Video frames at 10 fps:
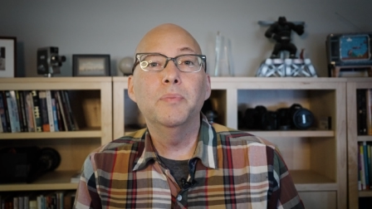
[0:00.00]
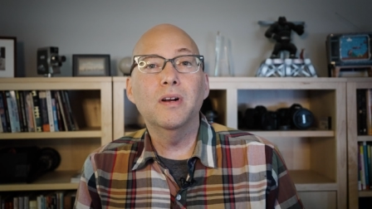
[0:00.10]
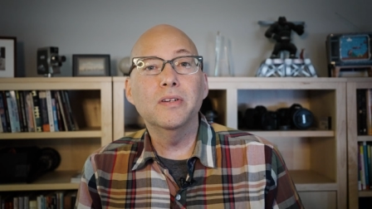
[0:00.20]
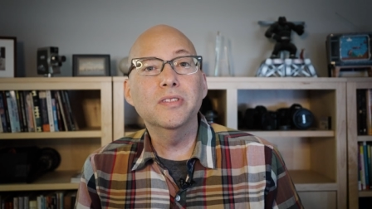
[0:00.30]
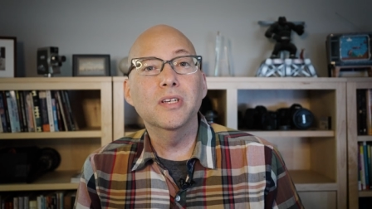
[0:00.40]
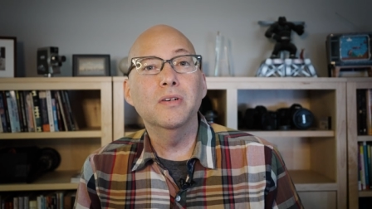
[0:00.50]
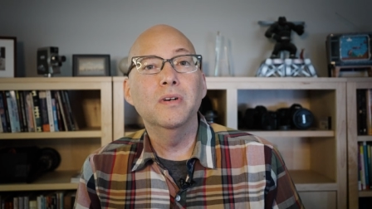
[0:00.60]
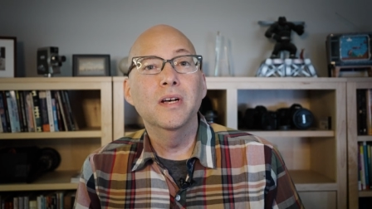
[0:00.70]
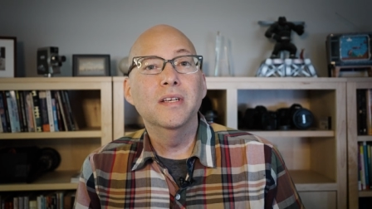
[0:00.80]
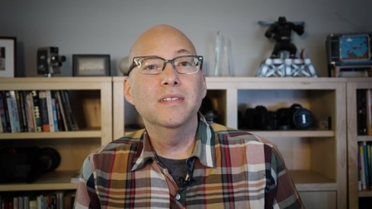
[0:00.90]
But
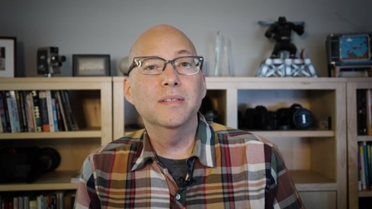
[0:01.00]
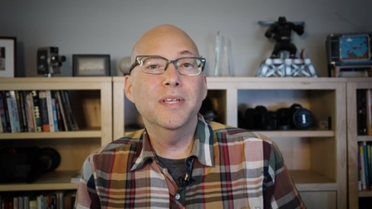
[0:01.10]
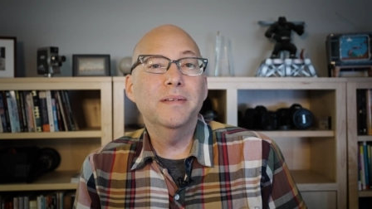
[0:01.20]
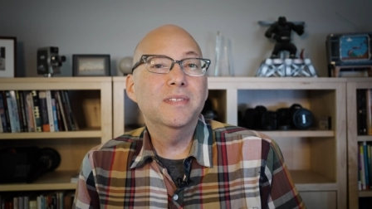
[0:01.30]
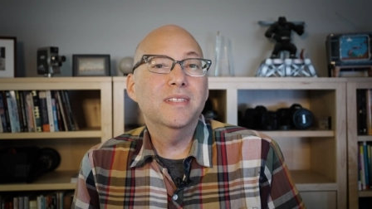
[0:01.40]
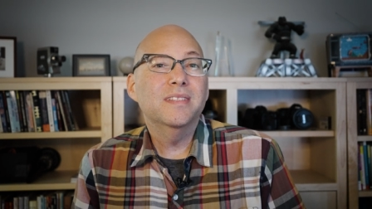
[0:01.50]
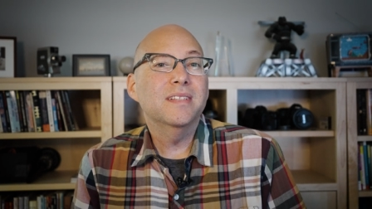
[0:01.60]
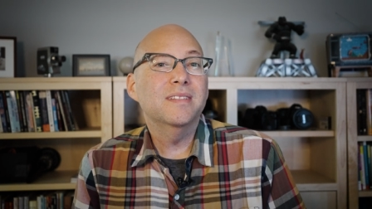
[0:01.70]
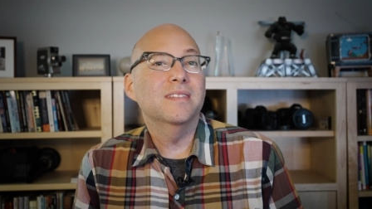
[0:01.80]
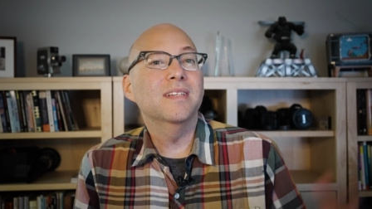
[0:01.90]
also, Sometimes
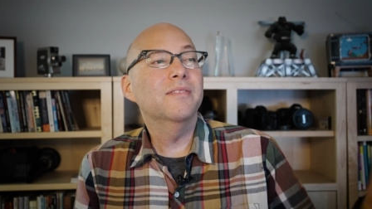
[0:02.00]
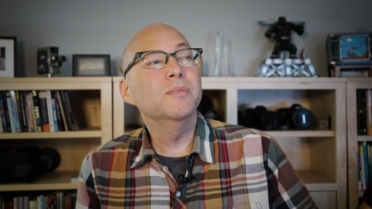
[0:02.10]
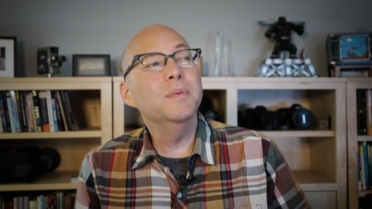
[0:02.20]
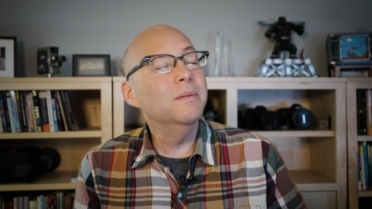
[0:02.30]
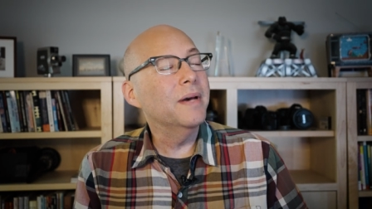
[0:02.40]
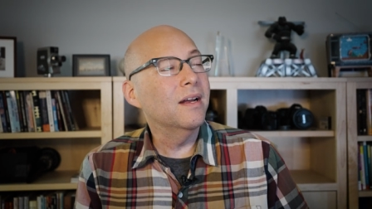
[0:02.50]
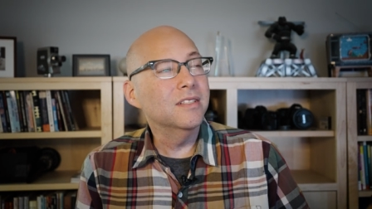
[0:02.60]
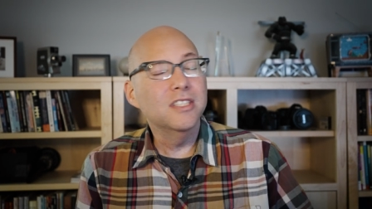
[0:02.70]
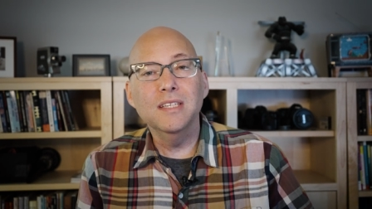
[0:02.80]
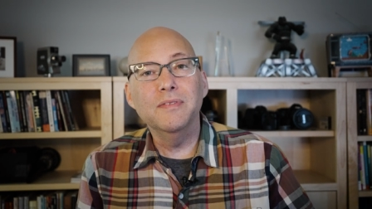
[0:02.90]
success doesn't have to be about
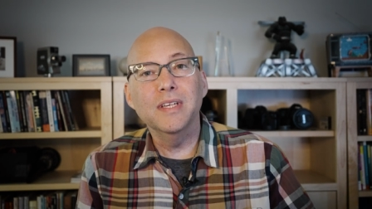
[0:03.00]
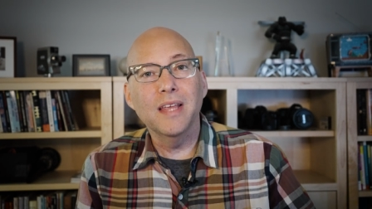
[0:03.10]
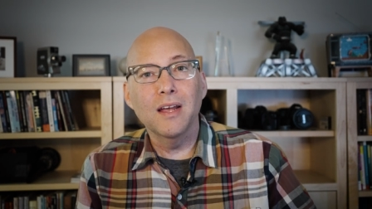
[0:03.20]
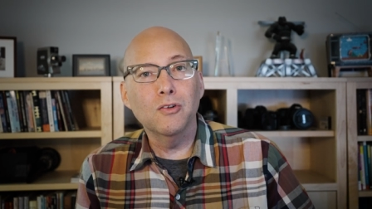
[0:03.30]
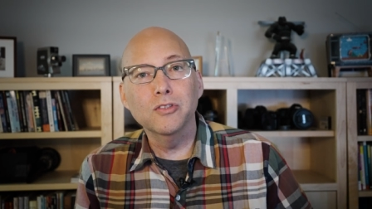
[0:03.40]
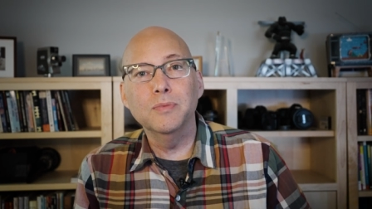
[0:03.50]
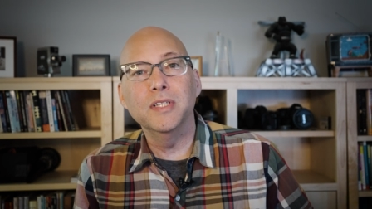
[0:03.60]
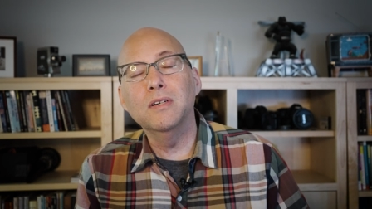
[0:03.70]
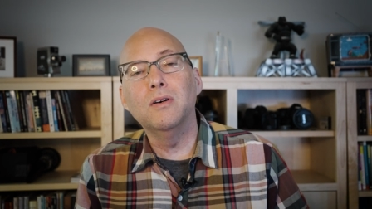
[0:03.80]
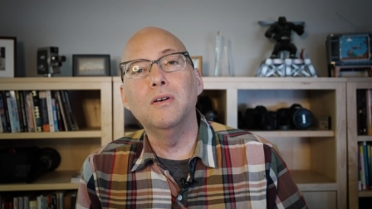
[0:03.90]
achieving that
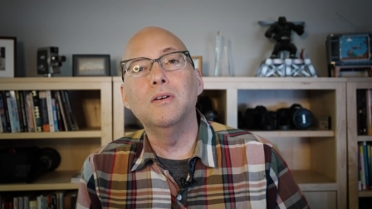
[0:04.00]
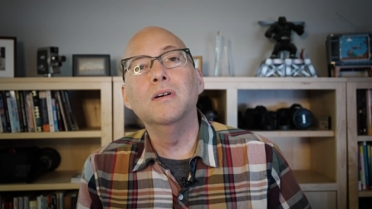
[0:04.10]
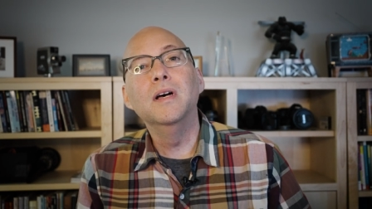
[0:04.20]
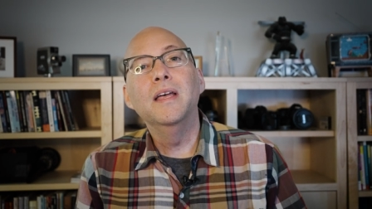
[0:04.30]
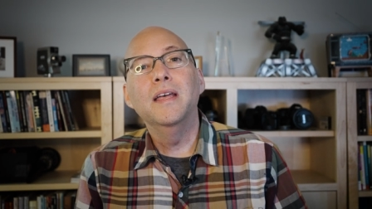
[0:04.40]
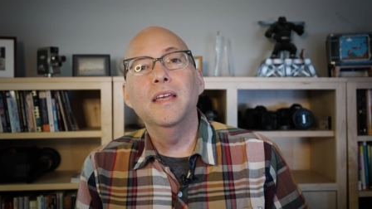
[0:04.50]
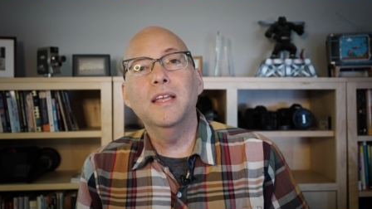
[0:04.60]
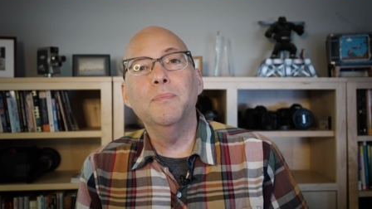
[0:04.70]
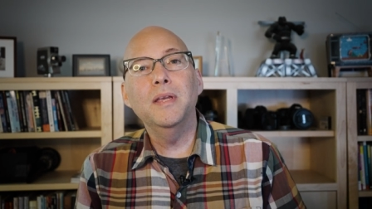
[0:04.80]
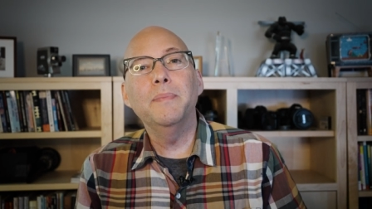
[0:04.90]
ultimate goal.
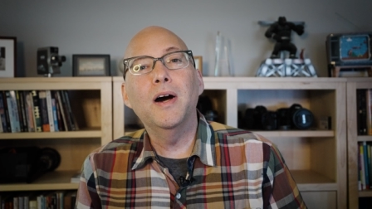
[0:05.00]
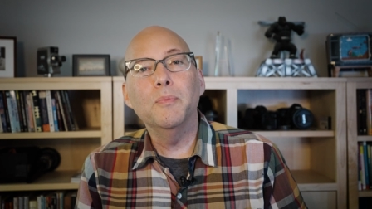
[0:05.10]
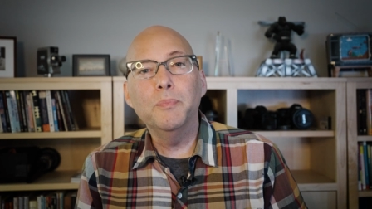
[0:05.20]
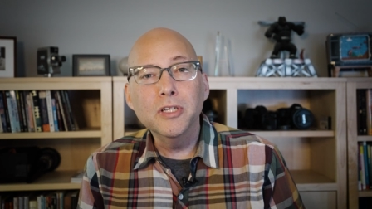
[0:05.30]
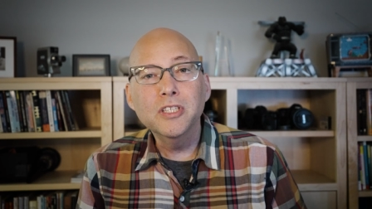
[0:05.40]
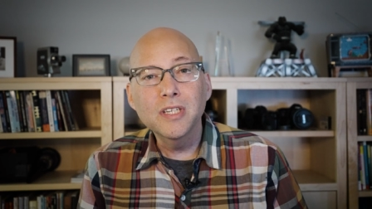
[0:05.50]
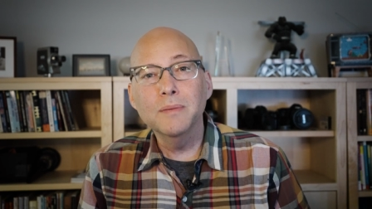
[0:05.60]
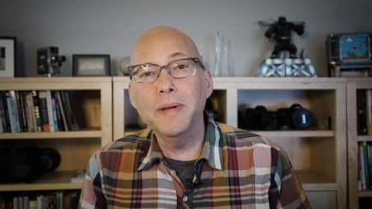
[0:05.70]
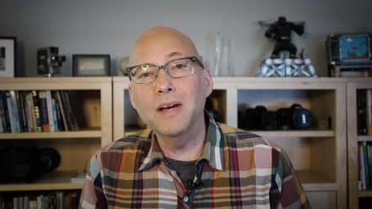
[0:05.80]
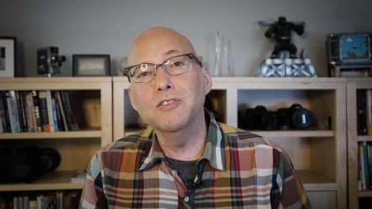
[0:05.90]
It can be about pushing
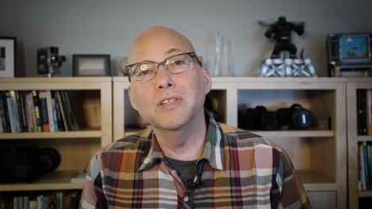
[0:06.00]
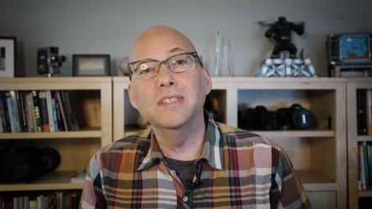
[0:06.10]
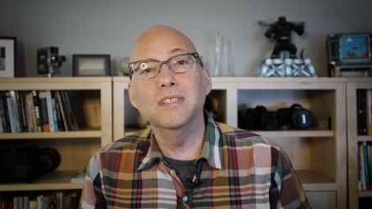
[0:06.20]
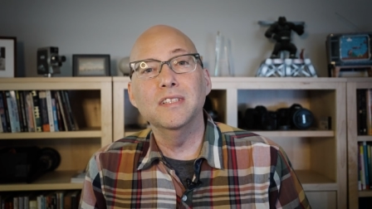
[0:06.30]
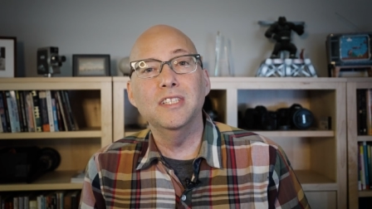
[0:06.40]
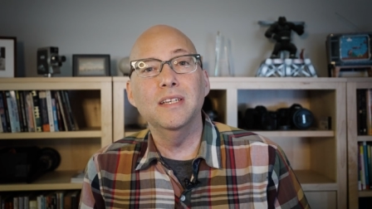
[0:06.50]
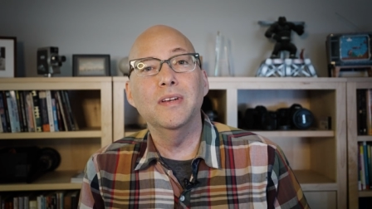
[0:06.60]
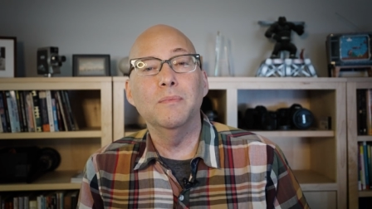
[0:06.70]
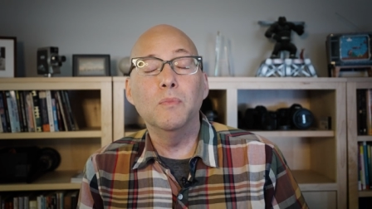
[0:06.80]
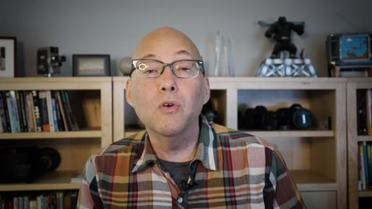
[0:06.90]
your boundaries and
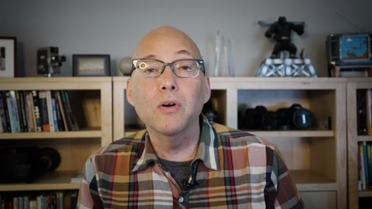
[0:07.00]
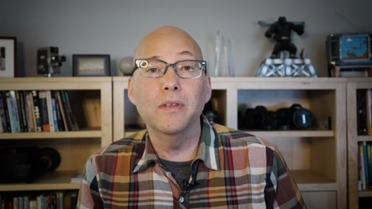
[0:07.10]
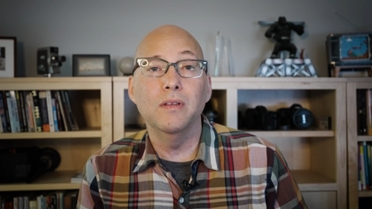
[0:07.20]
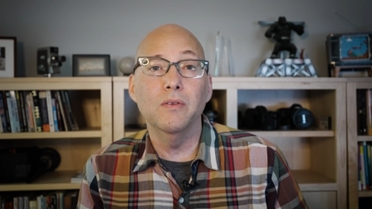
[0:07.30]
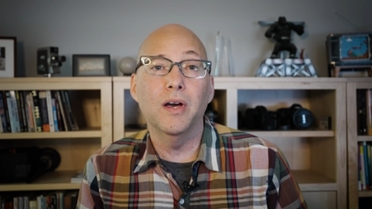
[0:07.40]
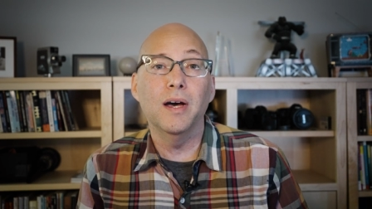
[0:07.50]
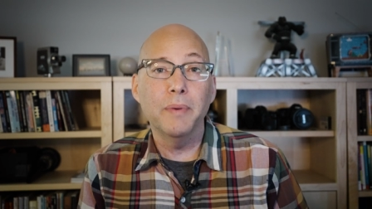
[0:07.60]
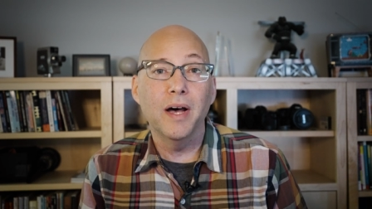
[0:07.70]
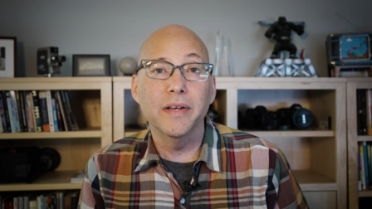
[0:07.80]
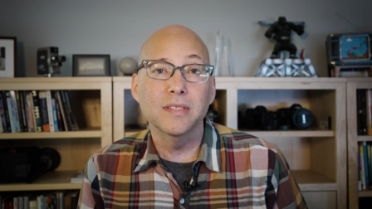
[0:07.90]
achieving more than you
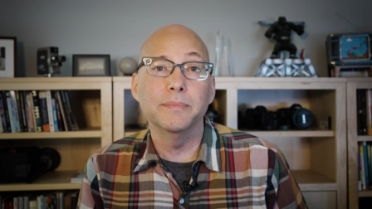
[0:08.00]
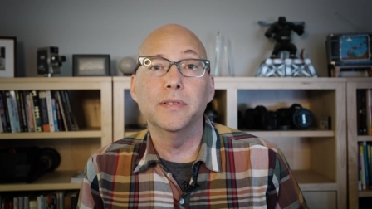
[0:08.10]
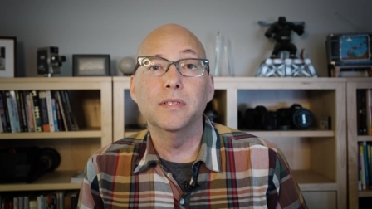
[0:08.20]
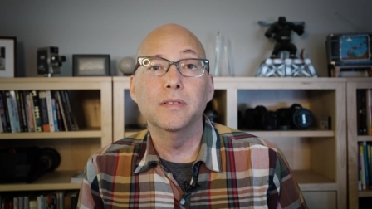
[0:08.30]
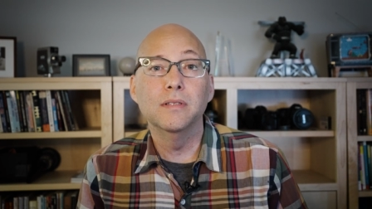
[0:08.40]
thought possible.